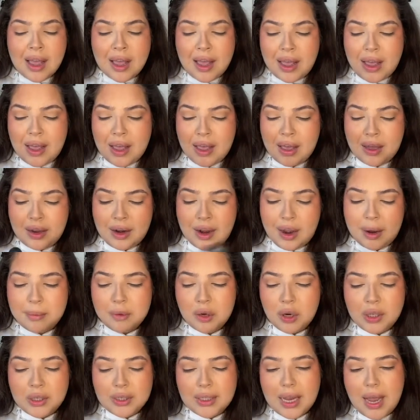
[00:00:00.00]
and I'm
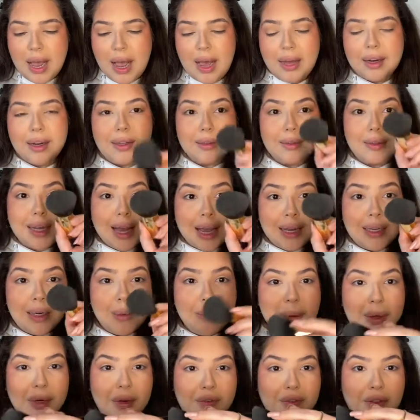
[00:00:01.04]
going to add a tiny
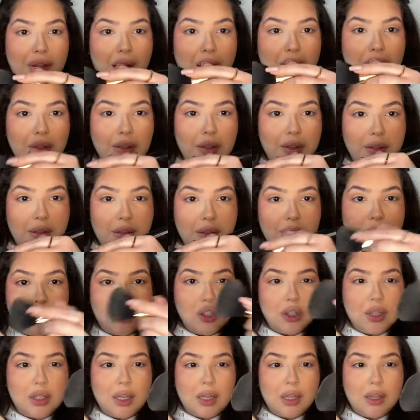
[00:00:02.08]
bit of that,
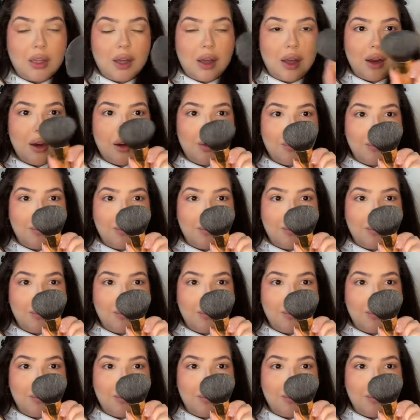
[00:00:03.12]
just like that,